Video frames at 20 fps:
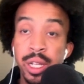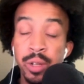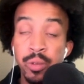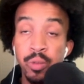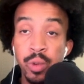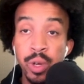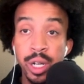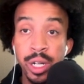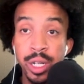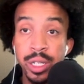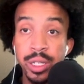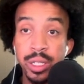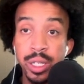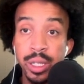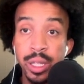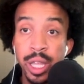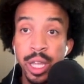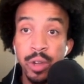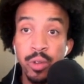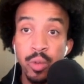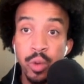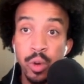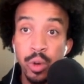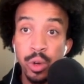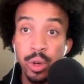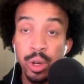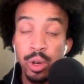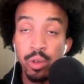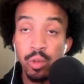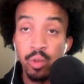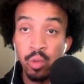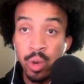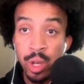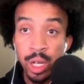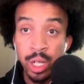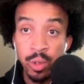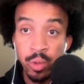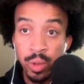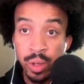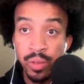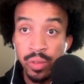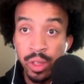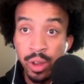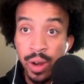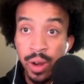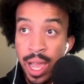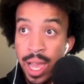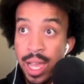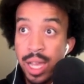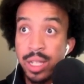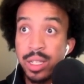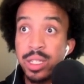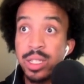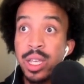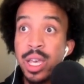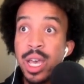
what it is that they were running with their ads,